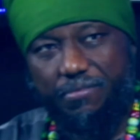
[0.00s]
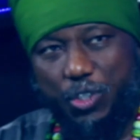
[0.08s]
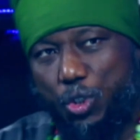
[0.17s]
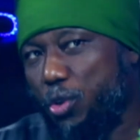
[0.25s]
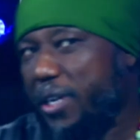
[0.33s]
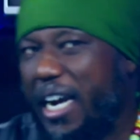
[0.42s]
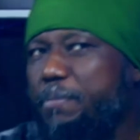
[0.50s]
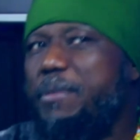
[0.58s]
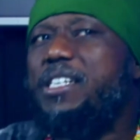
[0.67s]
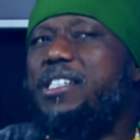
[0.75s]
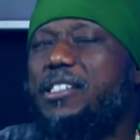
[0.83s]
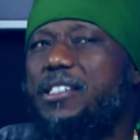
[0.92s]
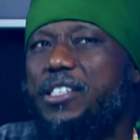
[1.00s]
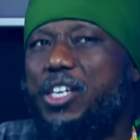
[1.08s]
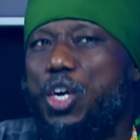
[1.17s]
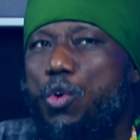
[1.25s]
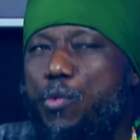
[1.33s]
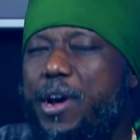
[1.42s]
So that means
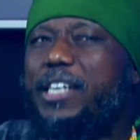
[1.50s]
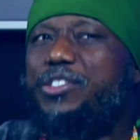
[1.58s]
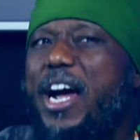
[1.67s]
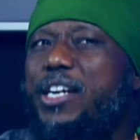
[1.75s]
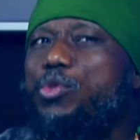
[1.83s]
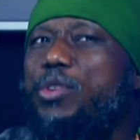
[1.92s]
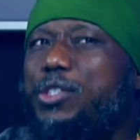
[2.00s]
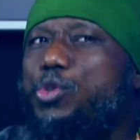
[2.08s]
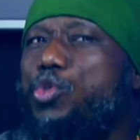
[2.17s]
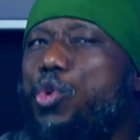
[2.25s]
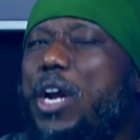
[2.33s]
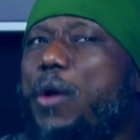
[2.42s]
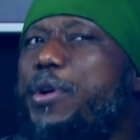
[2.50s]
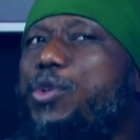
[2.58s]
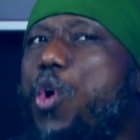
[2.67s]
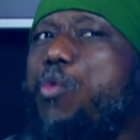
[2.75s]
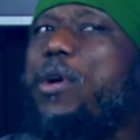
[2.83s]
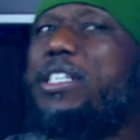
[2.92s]
we are trying to let you know that we
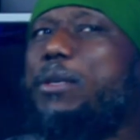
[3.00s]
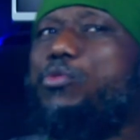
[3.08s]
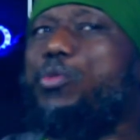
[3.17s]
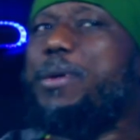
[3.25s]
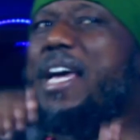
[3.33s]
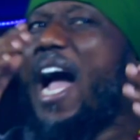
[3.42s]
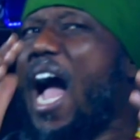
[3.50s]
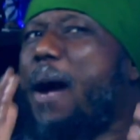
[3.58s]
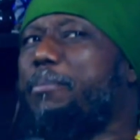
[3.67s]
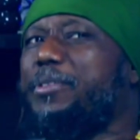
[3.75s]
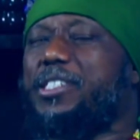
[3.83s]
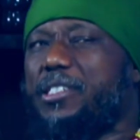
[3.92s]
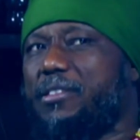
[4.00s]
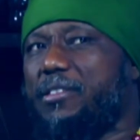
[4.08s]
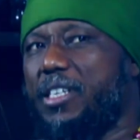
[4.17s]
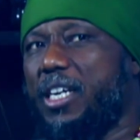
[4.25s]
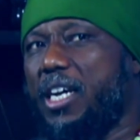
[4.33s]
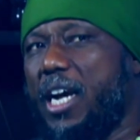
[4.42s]
don't want him to be harmed
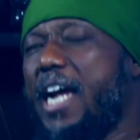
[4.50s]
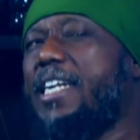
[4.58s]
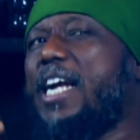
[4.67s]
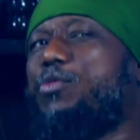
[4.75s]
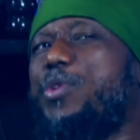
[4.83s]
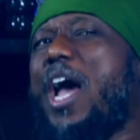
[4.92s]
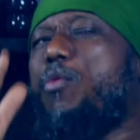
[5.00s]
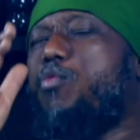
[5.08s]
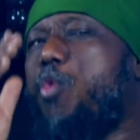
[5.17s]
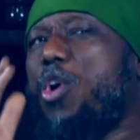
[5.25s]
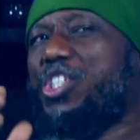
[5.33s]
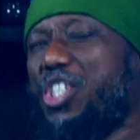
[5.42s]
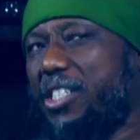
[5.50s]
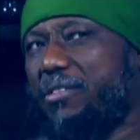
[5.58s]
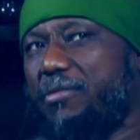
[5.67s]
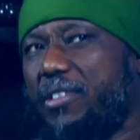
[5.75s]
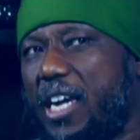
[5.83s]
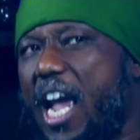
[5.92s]
and that we are watching
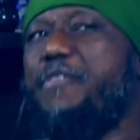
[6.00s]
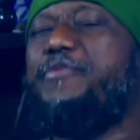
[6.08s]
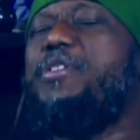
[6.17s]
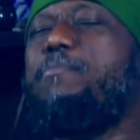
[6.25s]
every